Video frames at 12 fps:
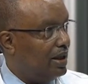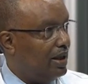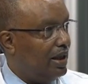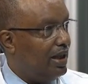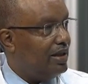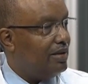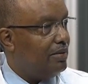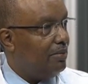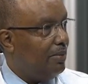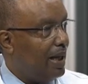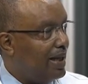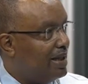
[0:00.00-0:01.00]
it
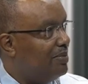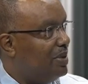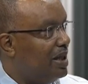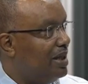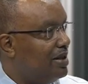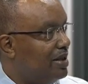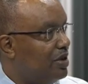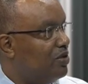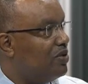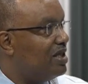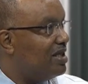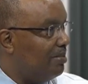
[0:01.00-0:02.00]
might be easy to
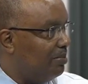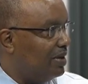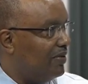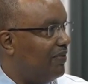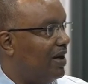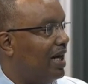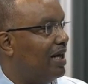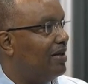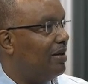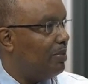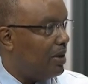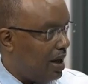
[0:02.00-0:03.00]
simplify the
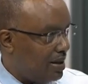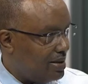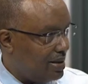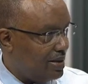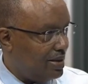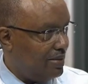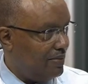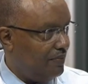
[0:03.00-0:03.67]
process.